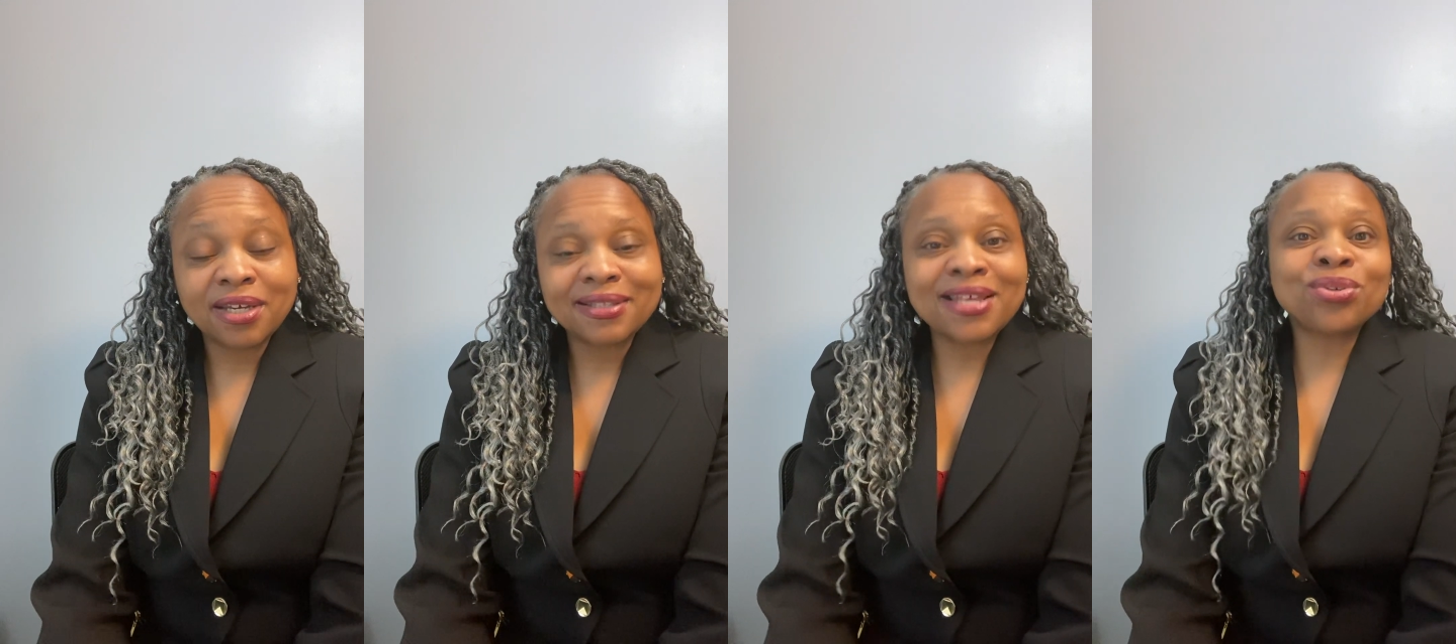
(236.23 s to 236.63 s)

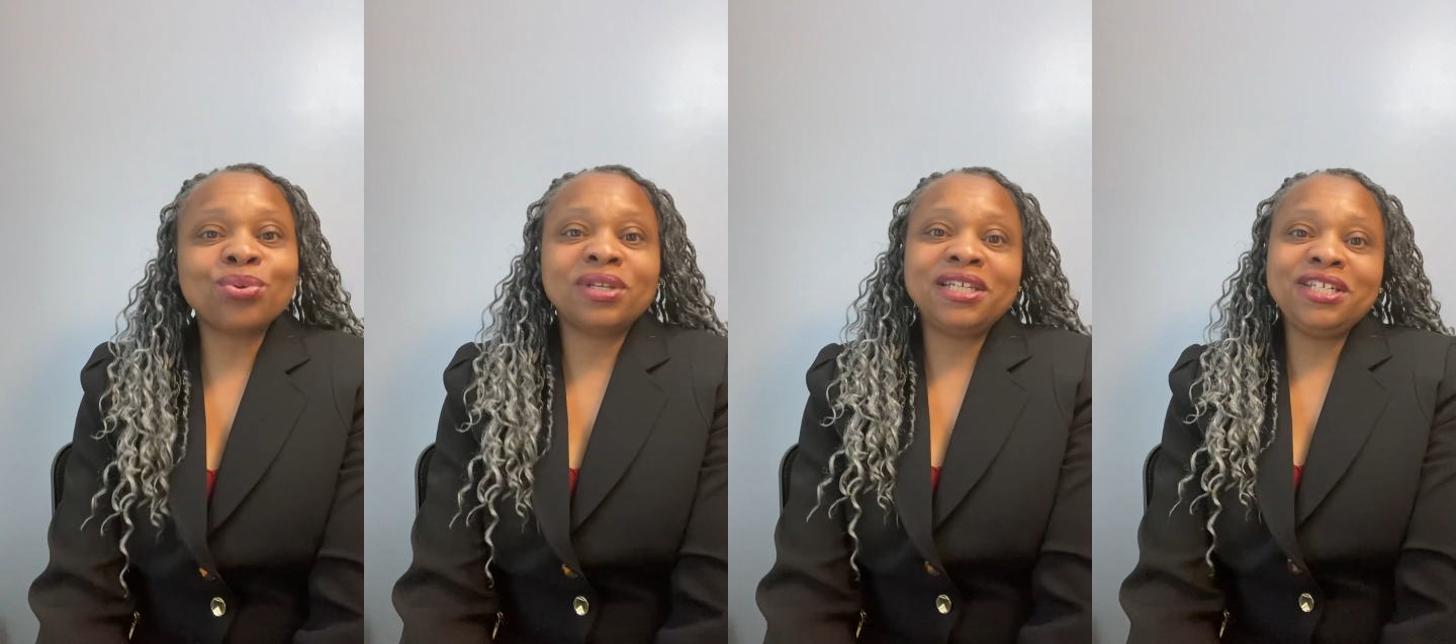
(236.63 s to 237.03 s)
that's going
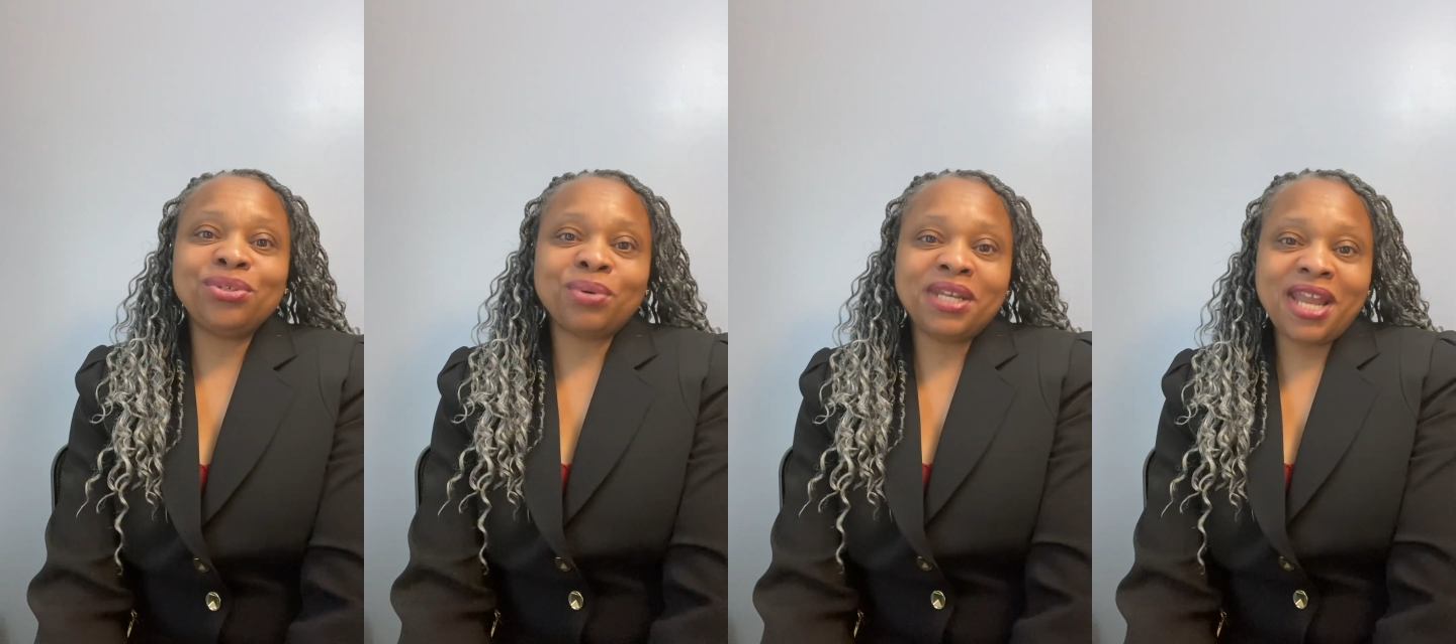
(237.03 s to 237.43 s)
to lead
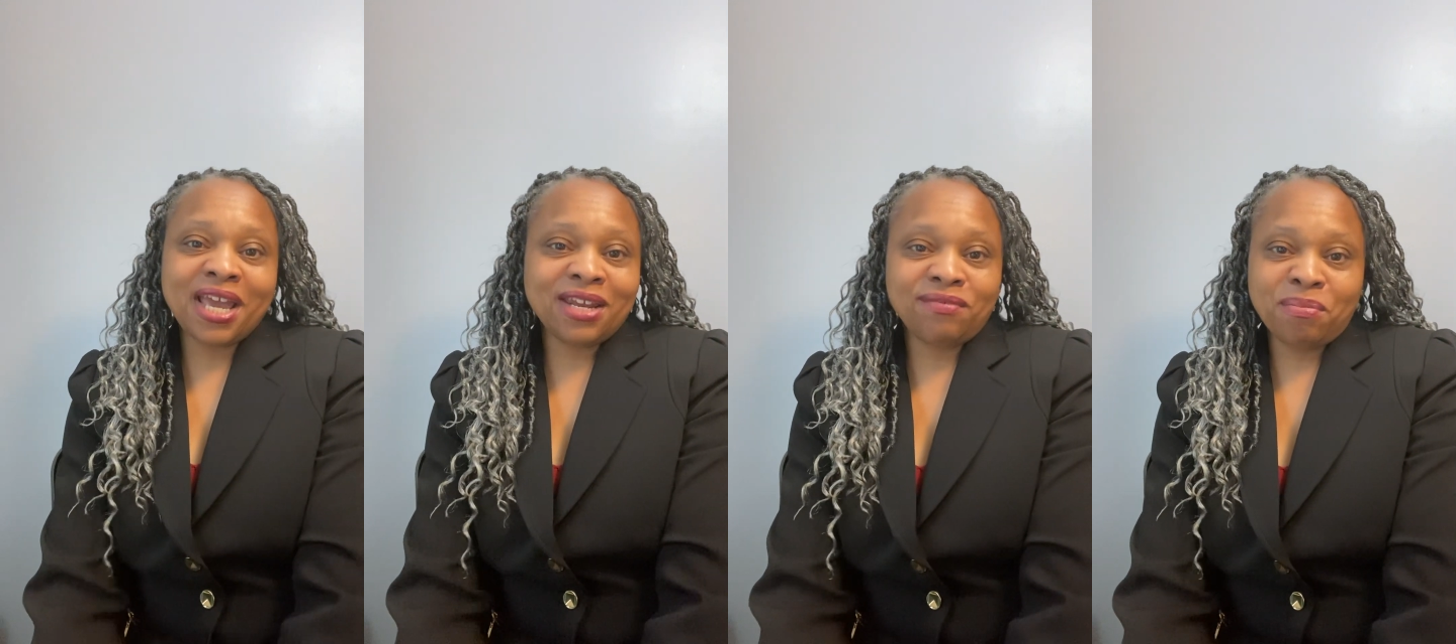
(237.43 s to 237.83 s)
to a
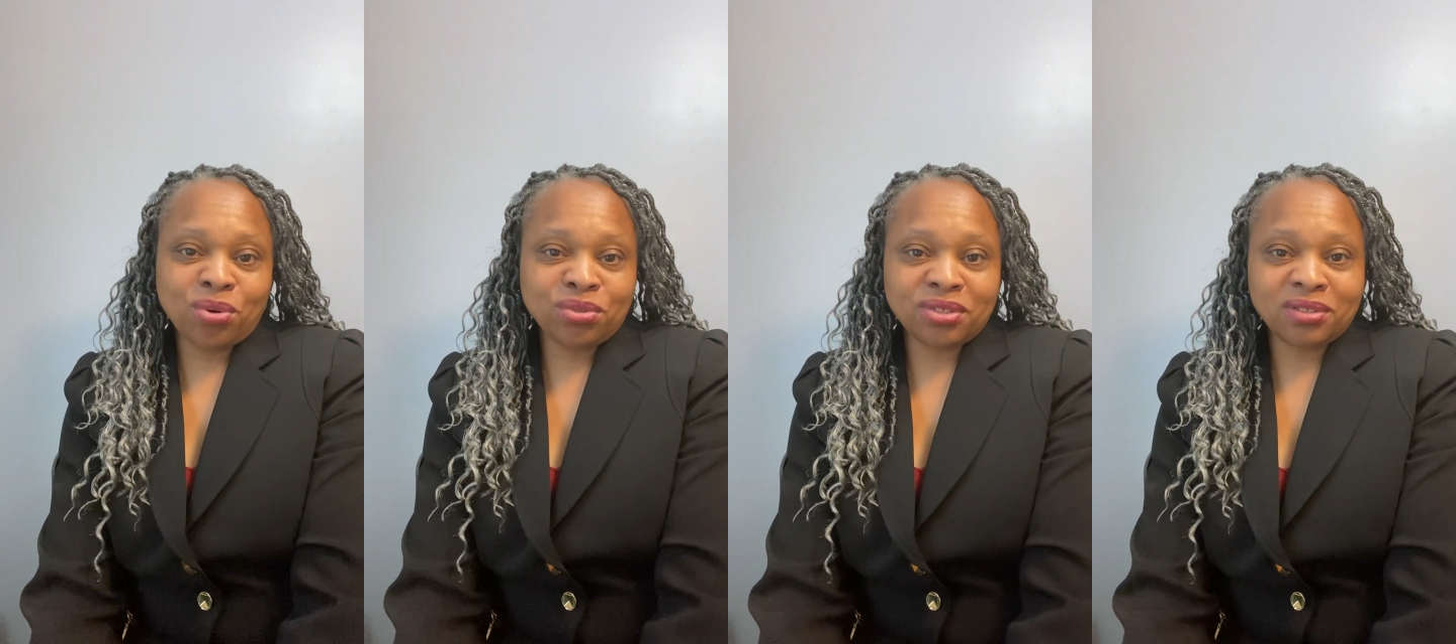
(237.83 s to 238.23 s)
negative
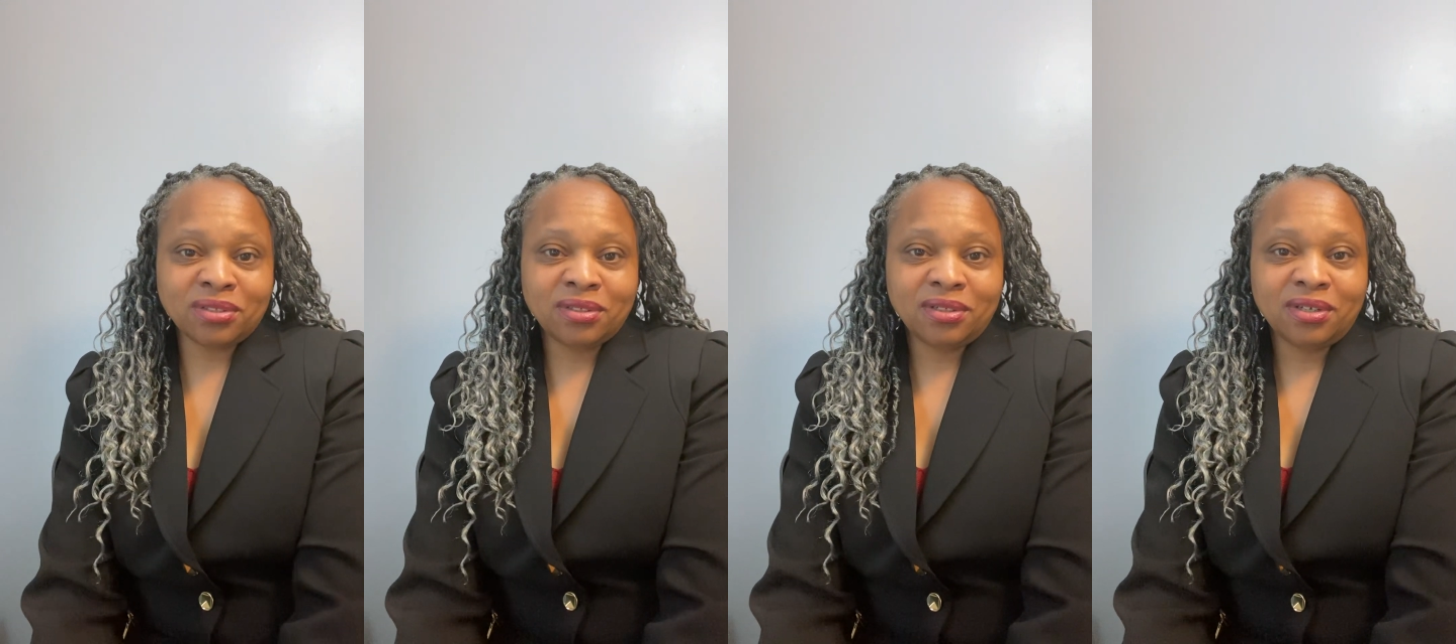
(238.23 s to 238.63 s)
emotion,
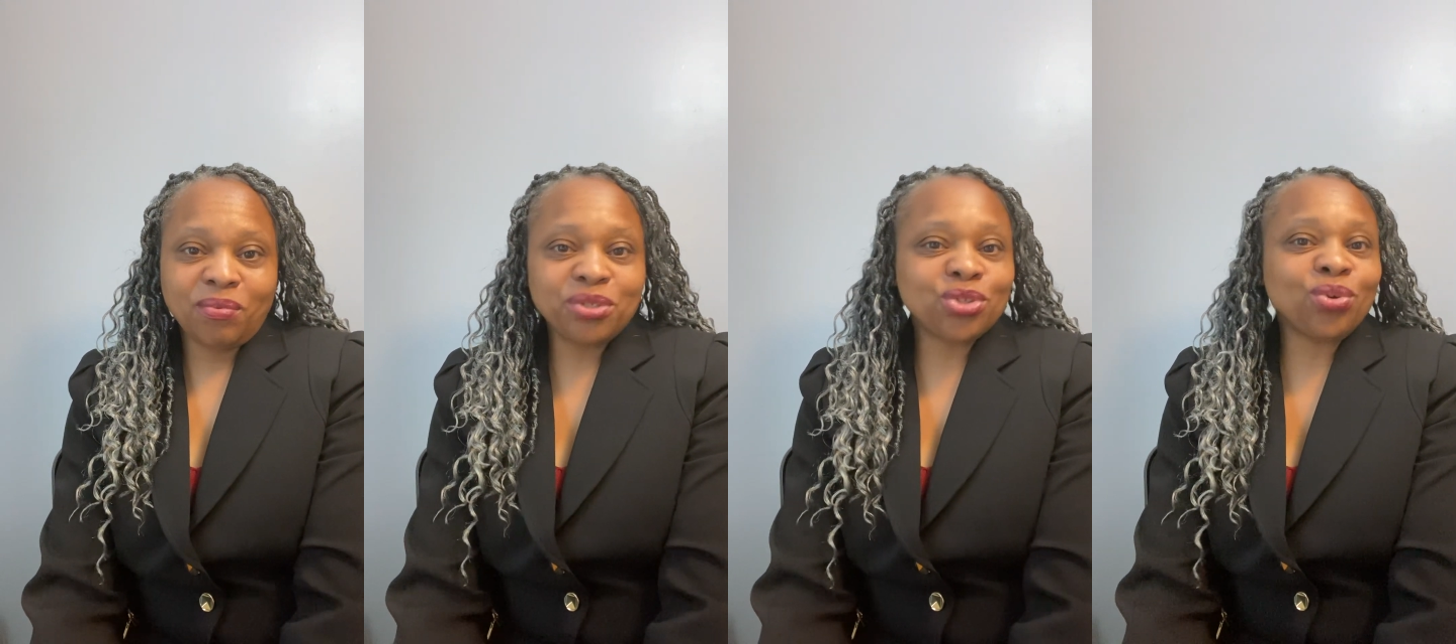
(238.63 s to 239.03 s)

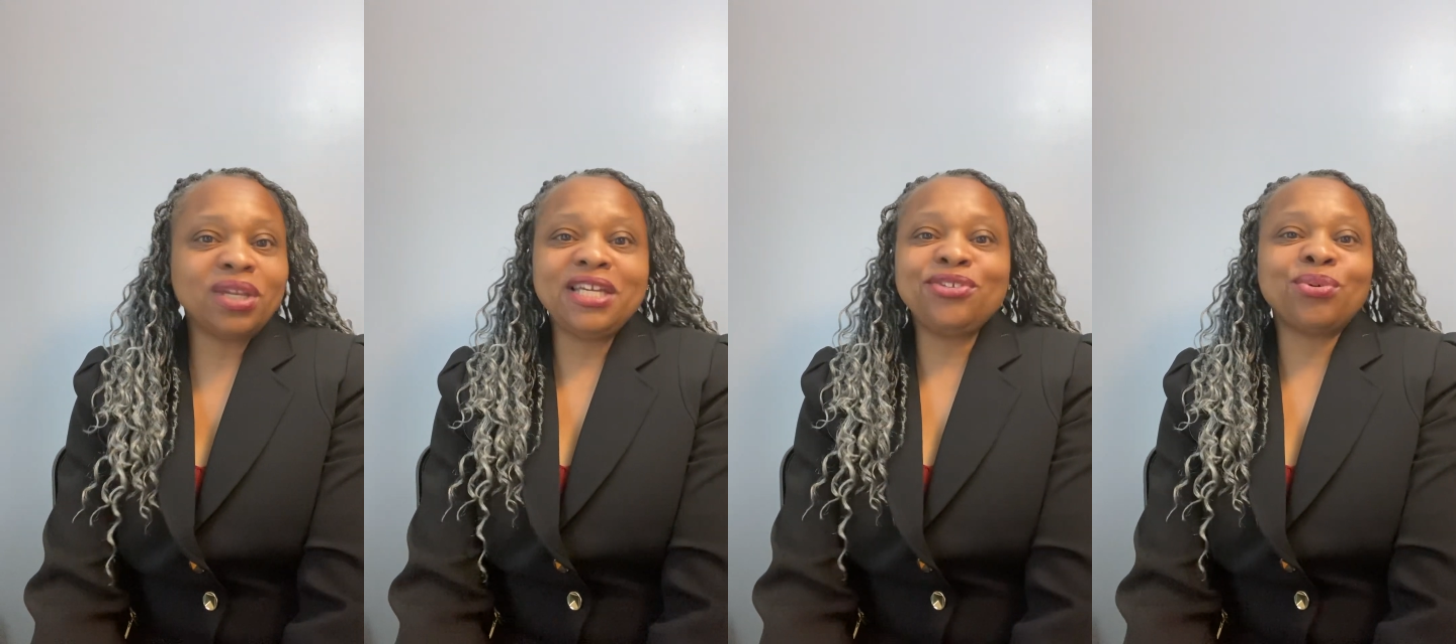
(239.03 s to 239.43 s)
which is going to
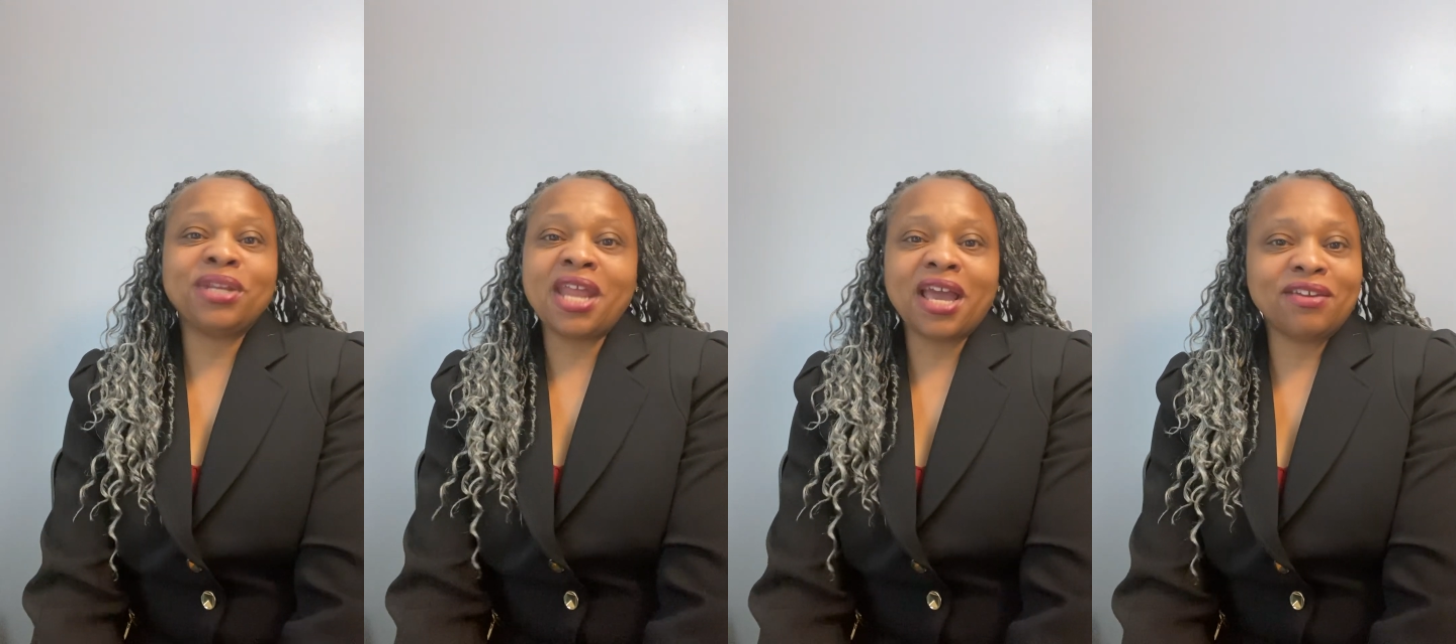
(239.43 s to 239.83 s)
lead to a
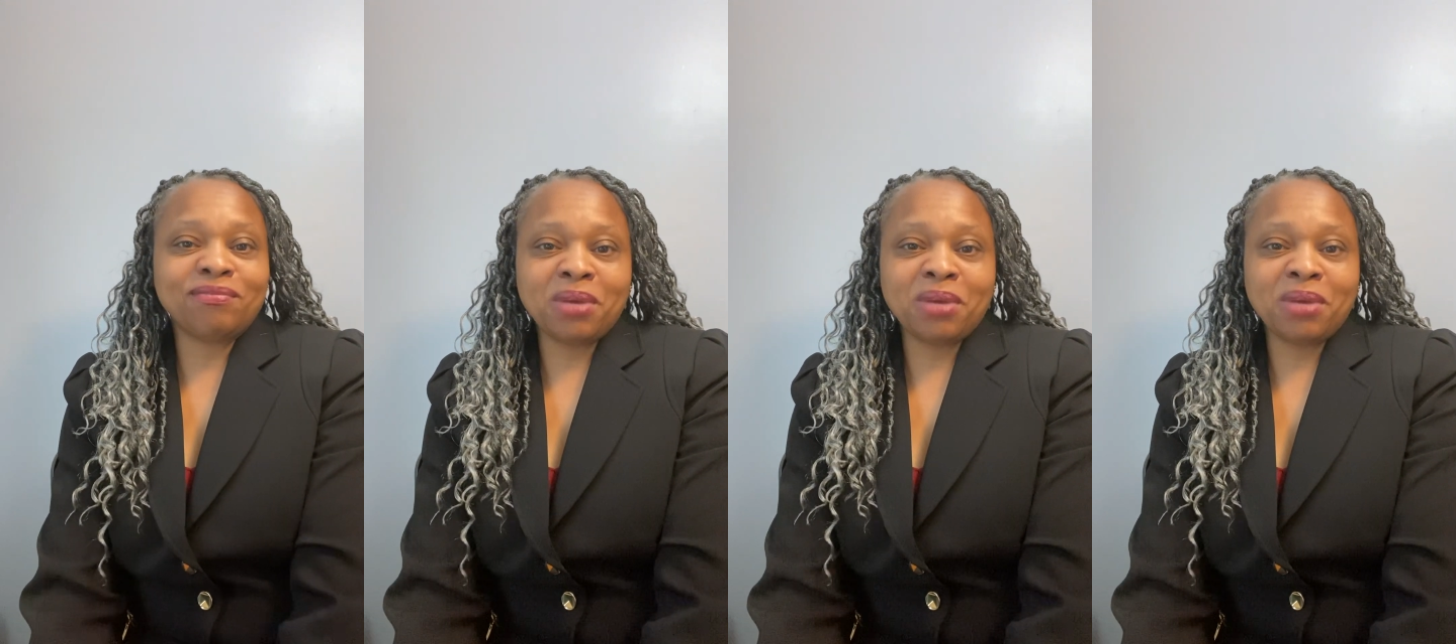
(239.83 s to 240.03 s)
negative